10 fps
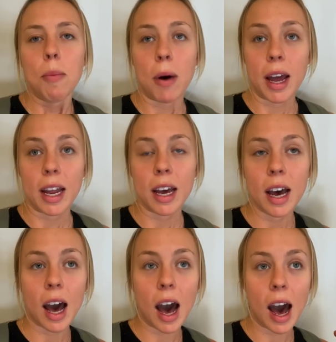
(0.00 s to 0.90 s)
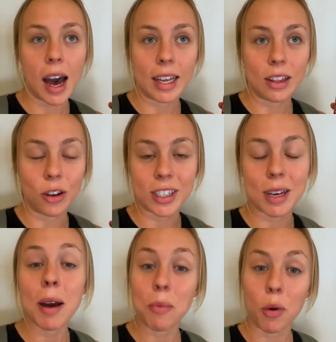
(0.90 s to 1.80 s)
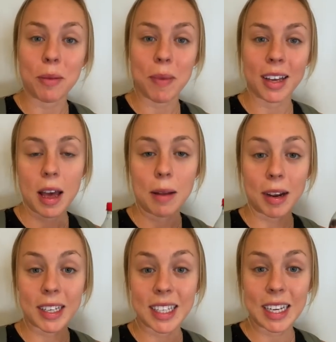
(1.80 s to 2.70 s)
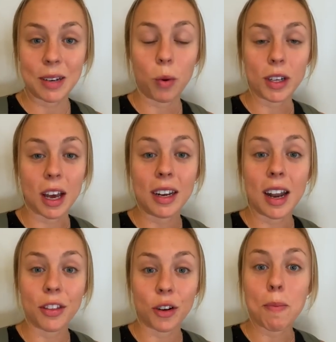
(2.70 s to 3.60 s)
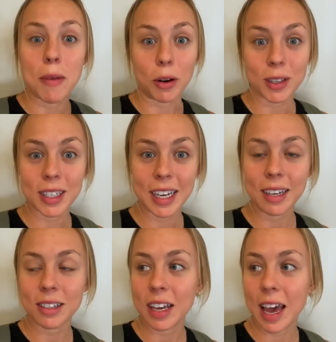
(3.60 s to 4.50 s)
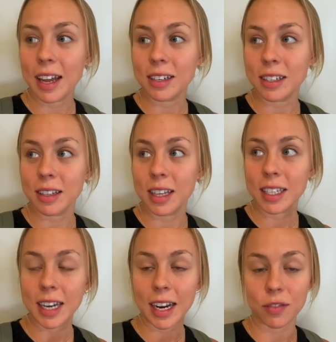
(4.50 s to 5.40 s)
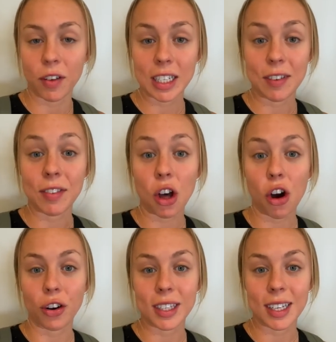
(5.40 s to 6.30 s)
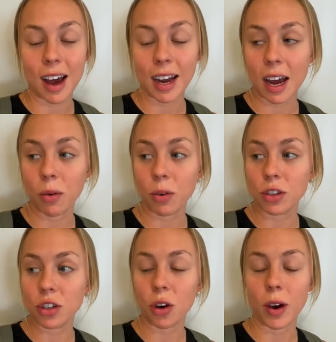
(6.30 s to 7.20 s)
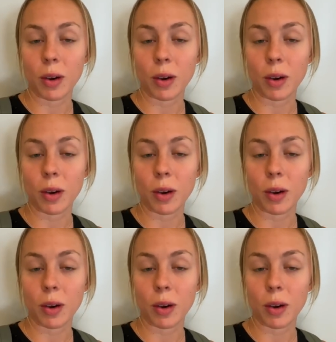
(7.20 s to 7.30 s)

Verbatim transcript: but I looked at my boarding pass and my seat was another middle seat, and this next flight is even longer. It's 9 hours, so I